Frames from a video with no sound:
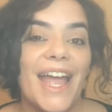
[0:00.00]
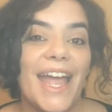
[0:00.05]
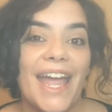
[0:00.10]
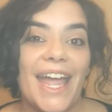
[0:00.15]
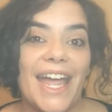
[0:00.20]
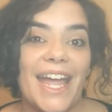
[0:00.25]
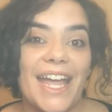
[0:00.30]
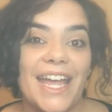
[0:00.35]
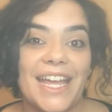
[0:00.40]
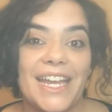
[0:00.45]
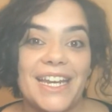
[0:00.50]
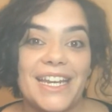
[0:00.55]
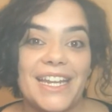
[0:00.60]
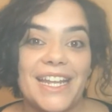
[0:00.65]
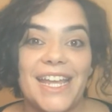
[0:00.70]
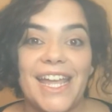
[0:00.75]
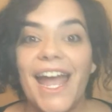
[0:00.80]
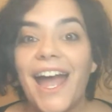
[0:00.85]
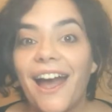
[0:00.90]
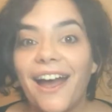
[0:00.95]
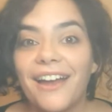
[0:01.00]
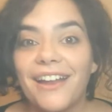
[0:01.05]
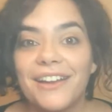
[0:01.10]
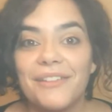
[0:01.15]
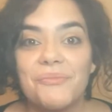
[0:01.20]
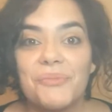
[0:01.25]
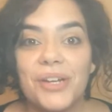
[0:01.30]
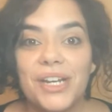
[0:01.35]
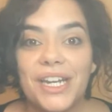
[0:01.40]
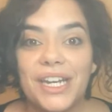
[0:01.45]
And yeah,
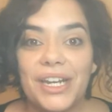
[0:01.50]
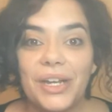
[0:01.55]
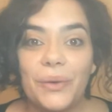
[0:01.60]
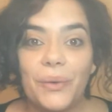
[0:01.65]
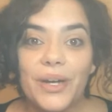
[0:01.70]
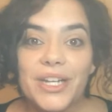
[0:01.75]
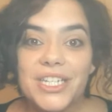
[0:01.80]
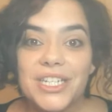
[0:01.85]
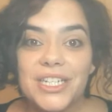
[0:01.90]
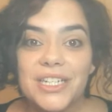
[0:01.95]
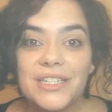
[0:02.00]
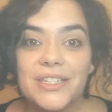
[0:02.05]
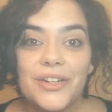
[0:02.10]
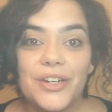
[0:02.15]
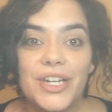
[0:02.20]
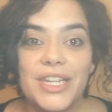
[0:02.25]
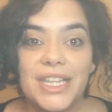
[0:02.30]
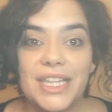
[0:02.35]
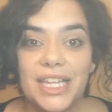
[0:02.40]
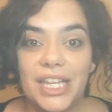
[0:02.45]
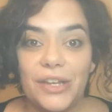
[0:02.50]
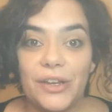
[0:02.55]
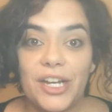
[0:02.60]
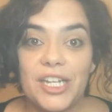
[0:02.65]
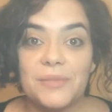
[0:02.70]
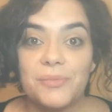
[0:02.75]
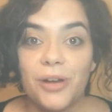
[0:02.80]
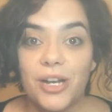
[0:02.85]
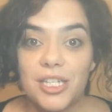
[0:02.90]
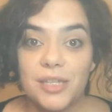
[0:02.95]
but any questions or anything that you
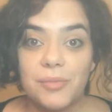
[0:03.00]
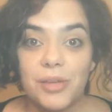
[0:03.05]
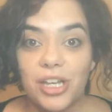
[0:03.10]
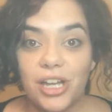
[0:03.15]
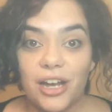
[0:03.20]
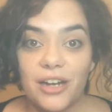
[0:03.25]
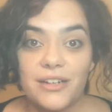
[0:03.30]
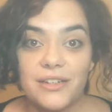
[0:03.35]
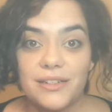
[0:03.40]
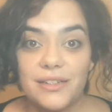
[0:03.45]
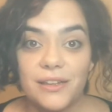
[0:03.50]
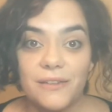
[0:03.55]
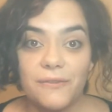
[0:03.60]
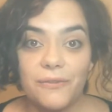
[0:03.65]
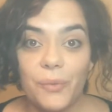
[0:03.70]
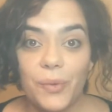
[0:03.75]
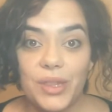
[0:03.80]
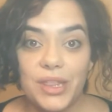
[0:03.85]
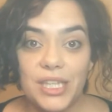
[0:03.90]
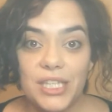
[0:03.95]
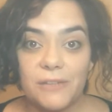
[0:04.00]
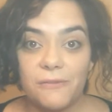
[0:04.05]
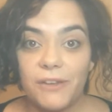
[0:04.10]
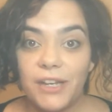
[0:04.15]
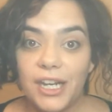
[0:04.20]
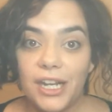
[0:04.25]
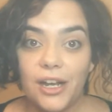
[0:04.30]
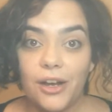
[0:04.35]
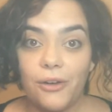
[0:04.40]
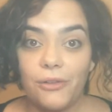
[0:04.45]
guys possibly got into with this
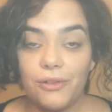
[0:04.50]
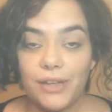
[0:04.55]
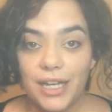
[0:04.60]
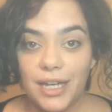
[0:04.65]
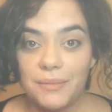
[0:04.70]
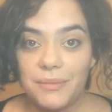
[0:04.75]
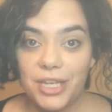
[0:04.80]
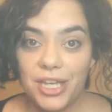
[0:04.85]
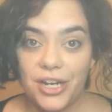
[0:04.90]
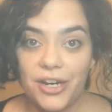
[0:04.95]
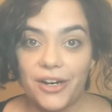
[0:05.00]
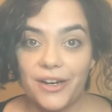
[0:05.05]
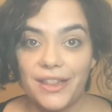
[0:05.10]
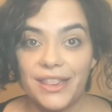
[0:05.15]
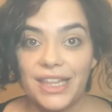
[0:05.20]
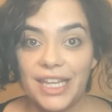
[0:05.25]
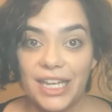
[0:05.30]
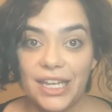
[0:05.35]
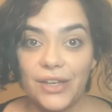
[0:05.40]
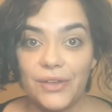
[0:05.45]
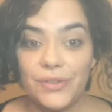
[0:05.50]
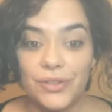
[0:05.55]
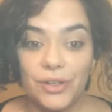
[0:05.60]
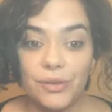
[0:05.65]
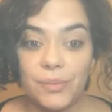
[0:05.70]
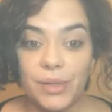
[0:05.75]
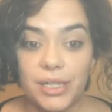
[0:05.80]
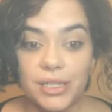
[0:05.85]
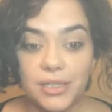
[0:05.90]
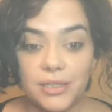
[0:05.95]
video, I'm here. Thank you so
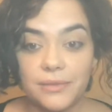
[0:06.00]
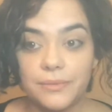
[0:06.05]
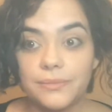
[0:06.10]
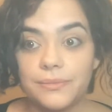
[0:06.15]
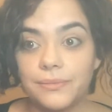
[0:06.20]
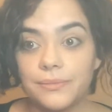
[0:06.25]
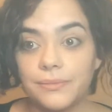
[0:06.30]
much.